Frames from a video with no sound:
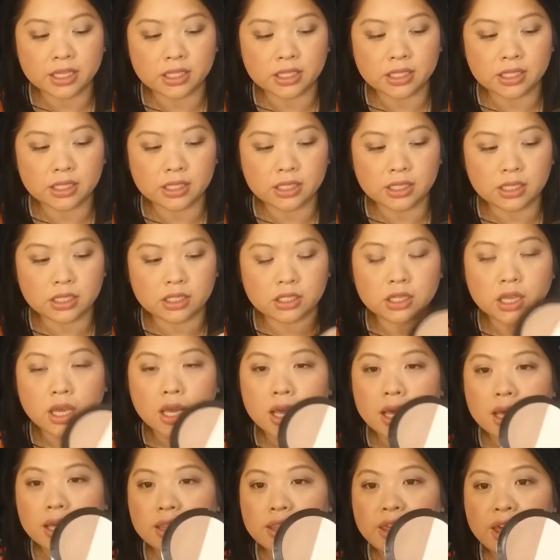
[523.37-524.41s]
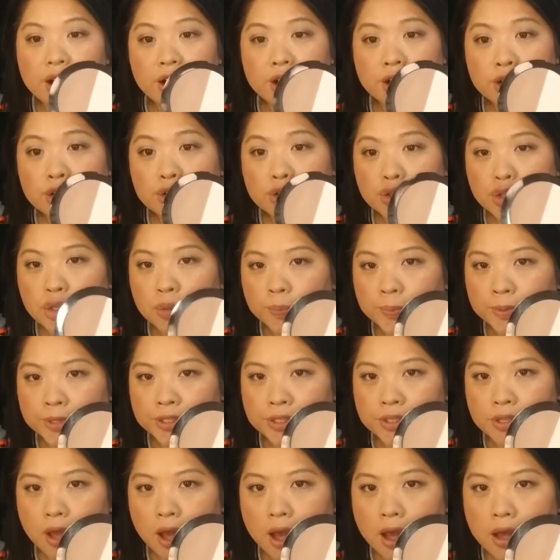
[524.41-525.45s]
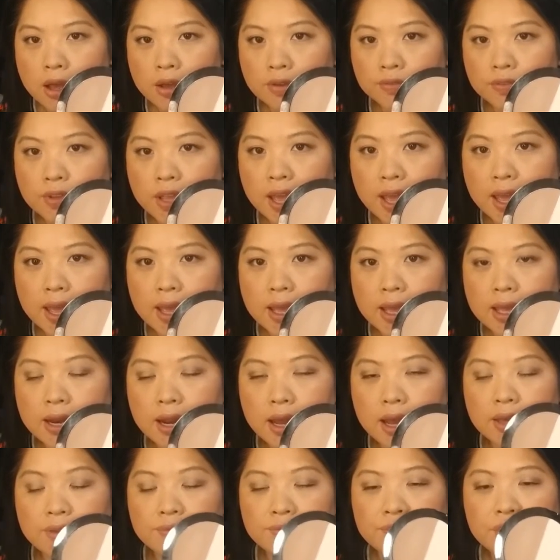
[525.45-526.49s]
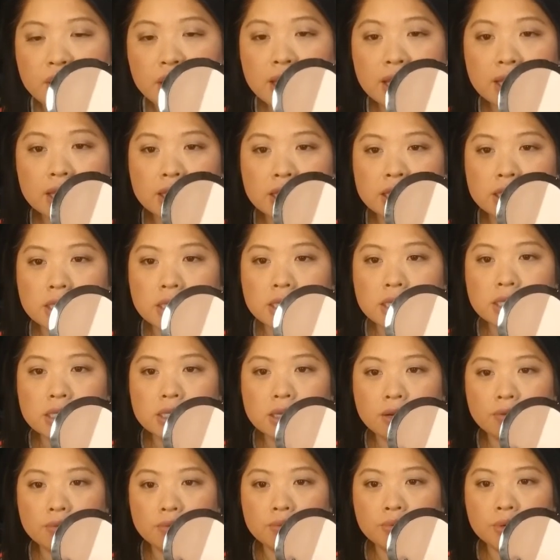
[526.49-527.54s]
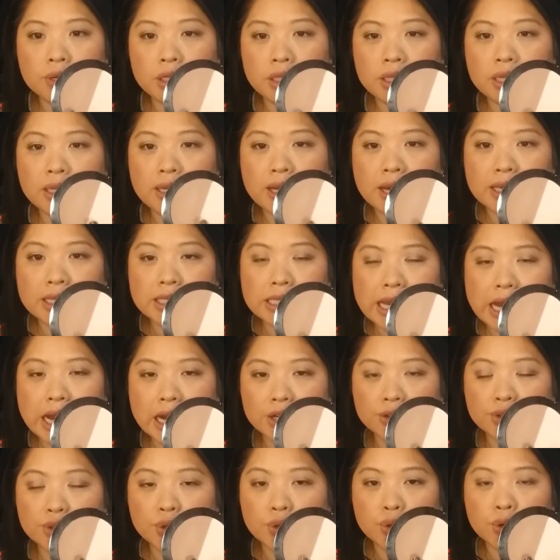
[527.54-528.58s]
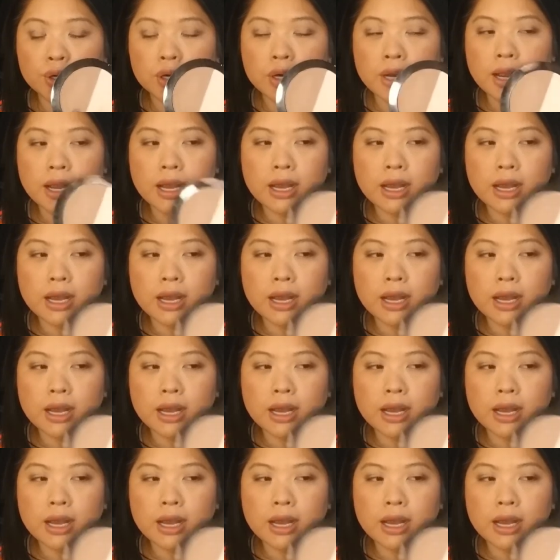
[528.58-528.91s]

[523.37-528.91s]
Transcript: This is just, they're super soft and I feel like this is a really nice contour.